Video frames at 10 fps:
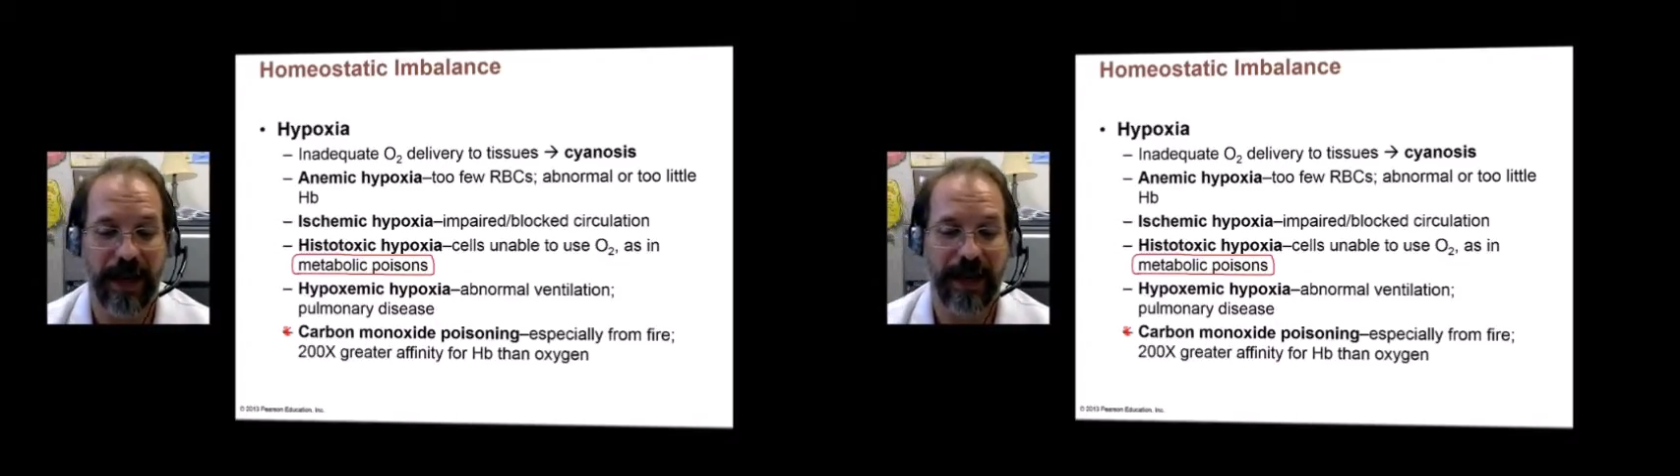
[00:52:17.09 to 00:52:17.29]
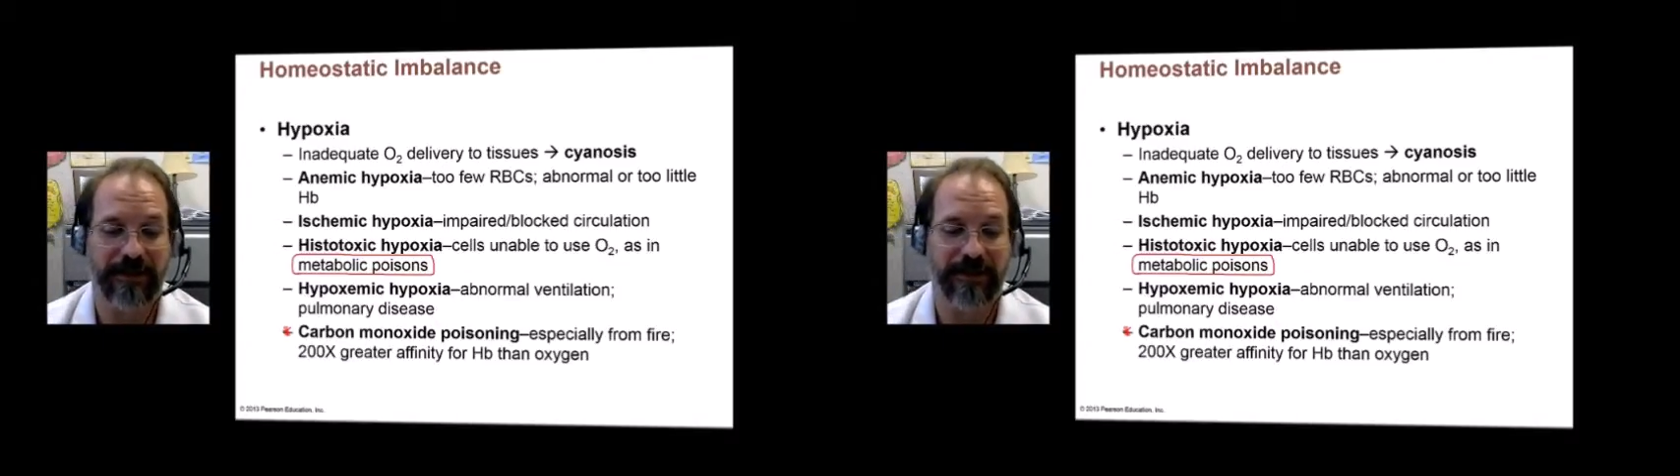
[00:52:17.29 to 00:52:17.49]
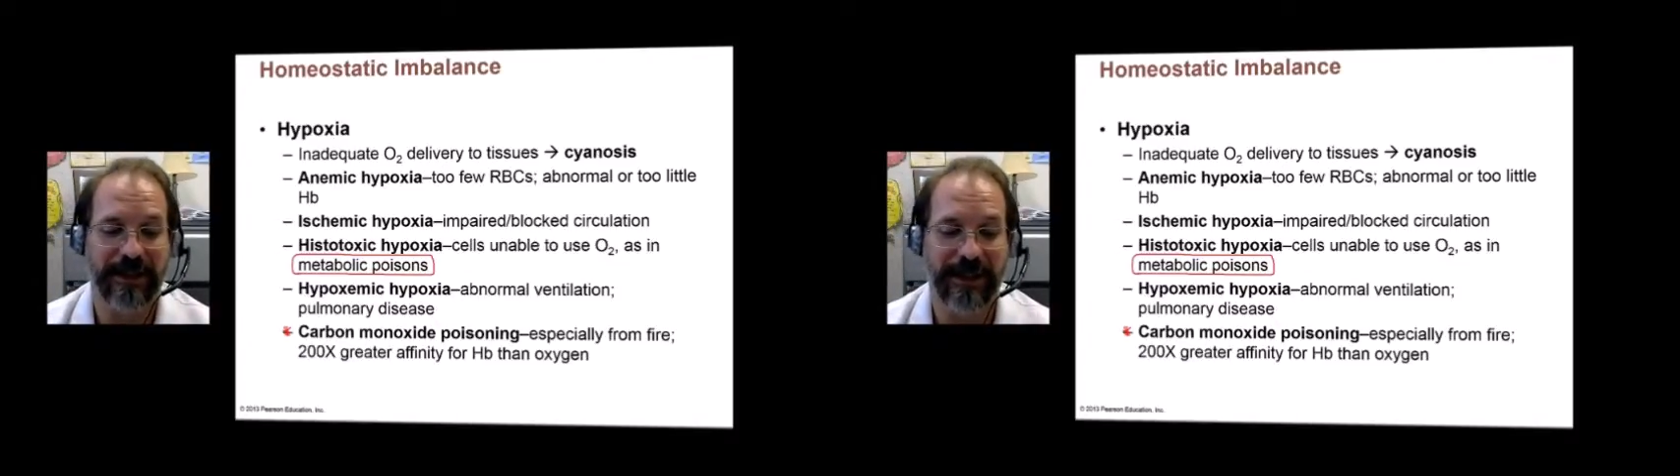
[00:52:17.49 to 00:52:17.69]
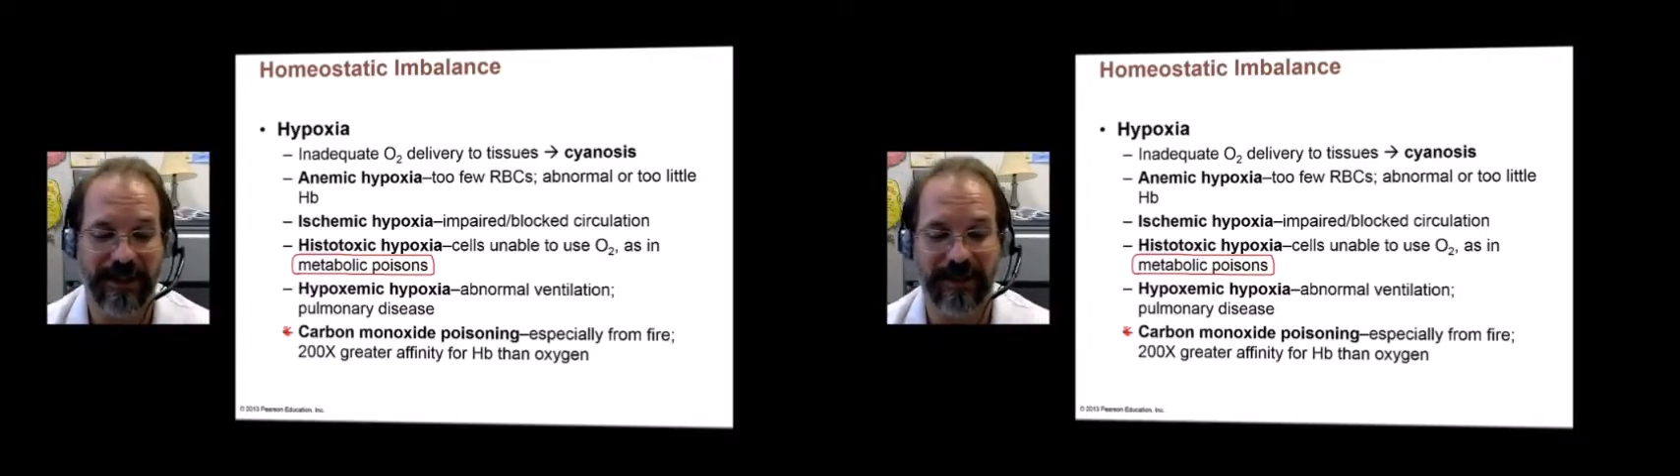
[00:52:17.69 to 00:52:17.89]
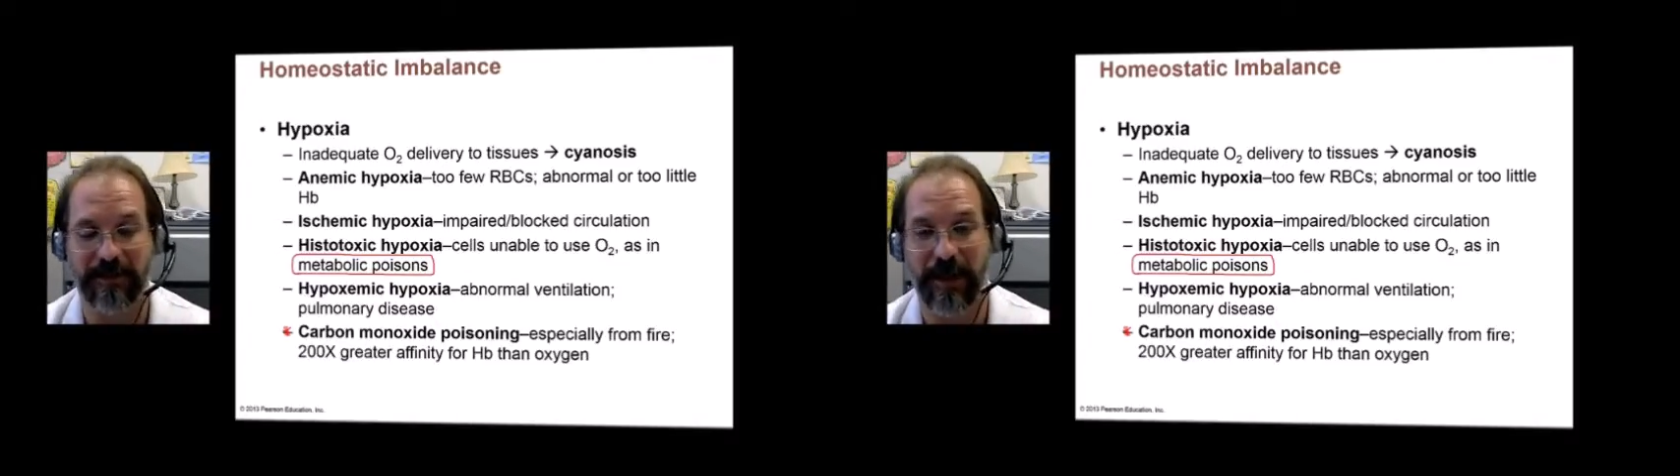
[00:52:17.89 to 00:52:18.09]
actually
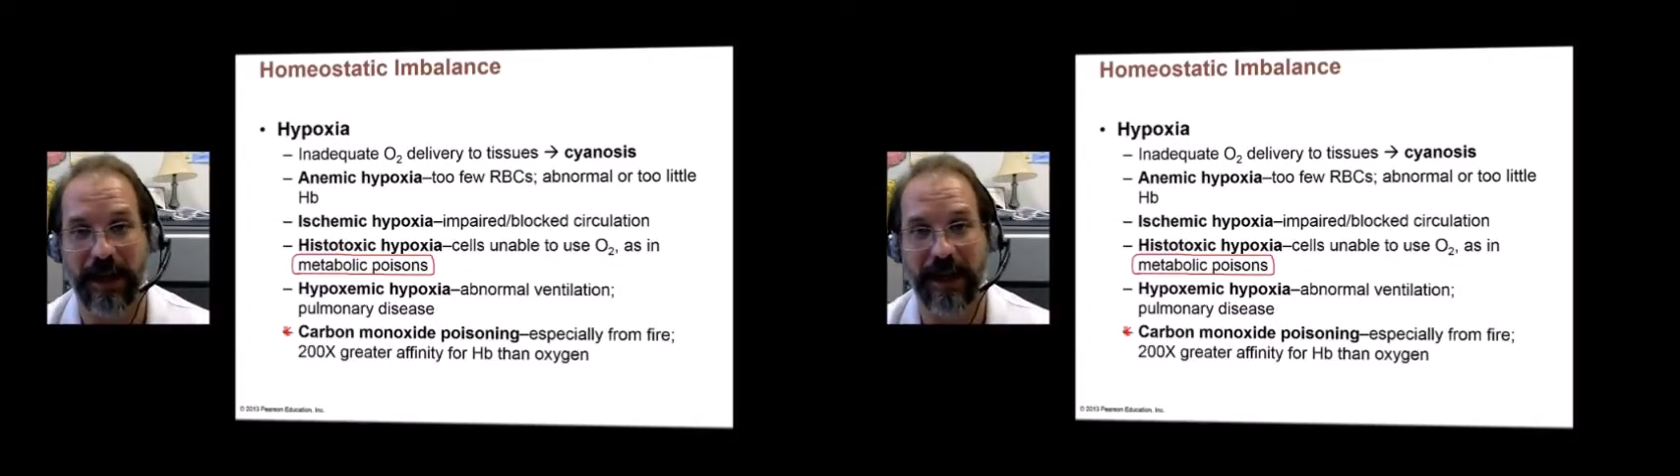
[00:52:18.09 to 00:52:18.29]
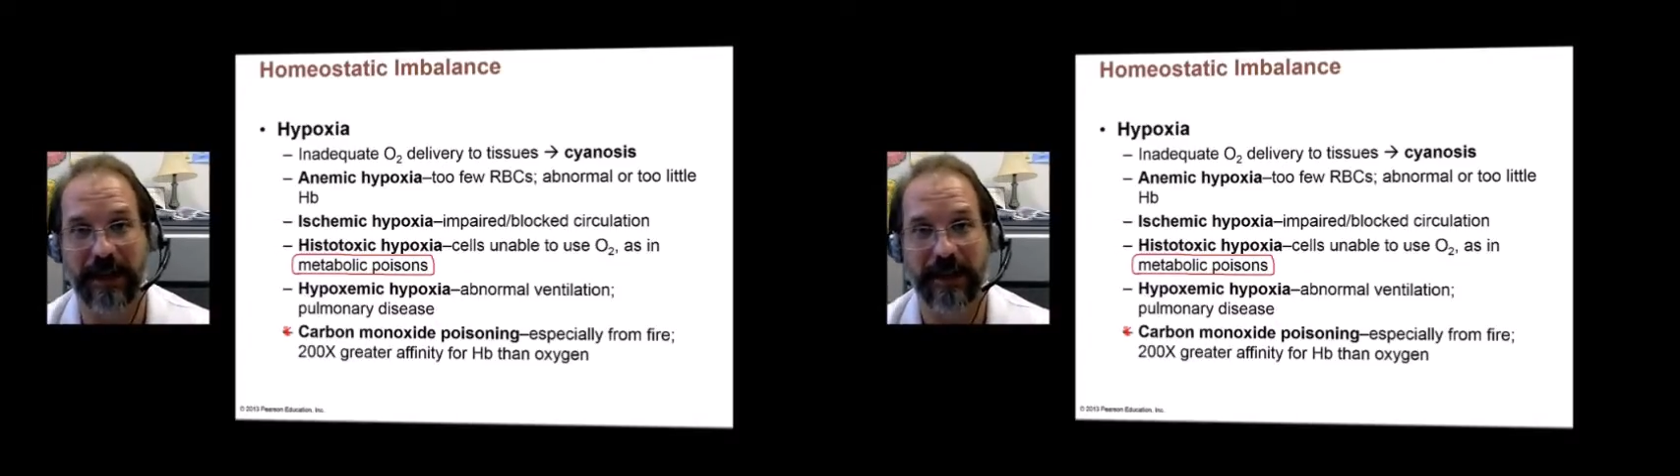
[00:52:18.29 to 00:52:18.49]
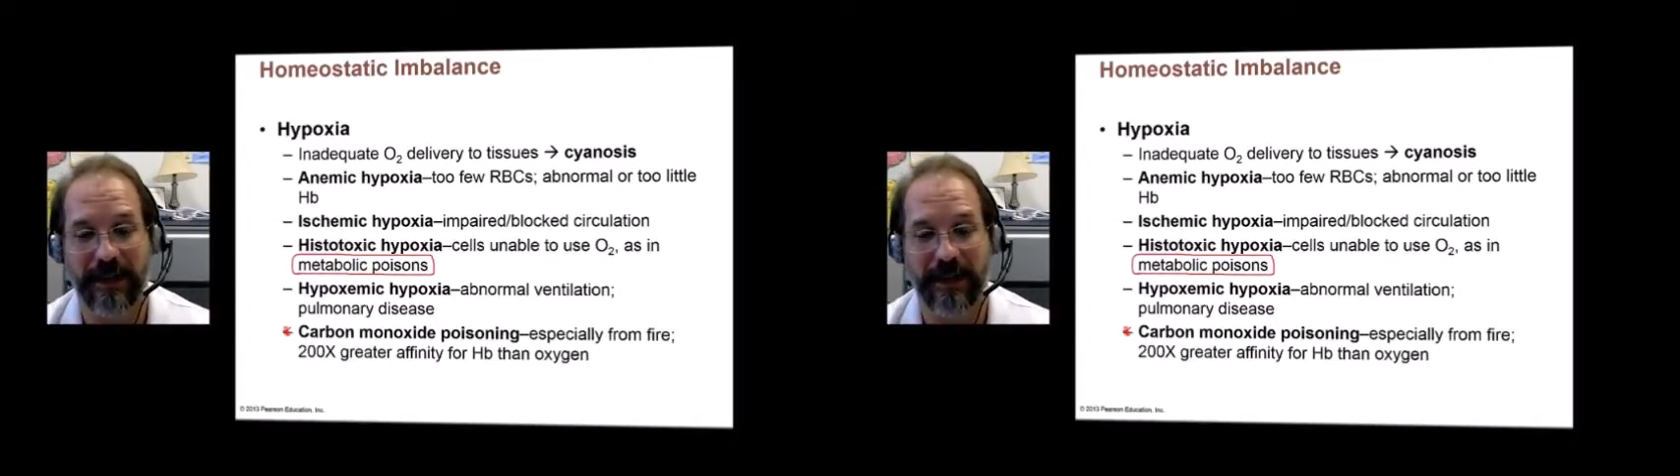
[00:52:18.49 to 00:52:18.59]
does bind